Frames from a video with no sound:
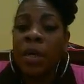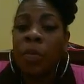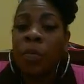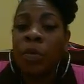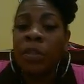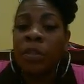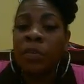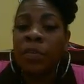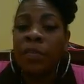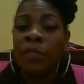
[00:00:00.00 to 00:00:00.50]

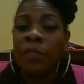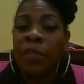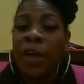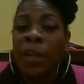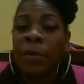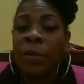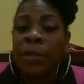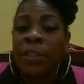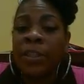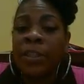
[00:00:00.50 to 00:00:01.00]
Which of the
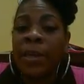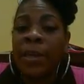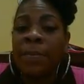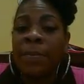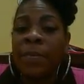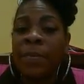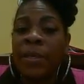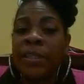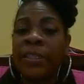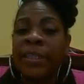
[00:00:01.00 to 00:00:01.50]
following
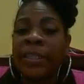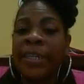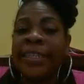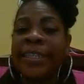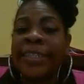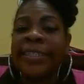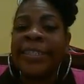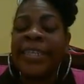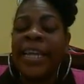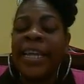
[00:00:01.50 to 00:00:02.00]
statements
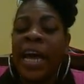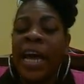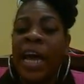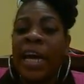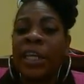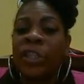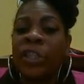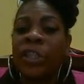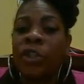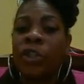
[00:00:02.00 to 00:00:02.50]
is
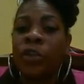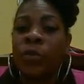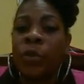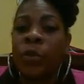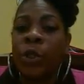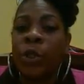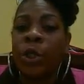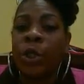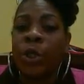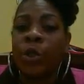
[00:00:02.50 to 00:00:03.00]
not
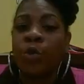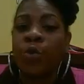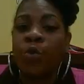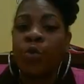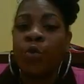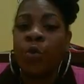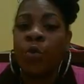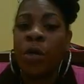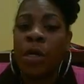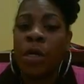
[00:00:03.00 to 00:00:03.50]

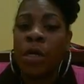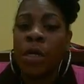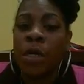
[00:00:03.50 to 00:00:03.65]
true?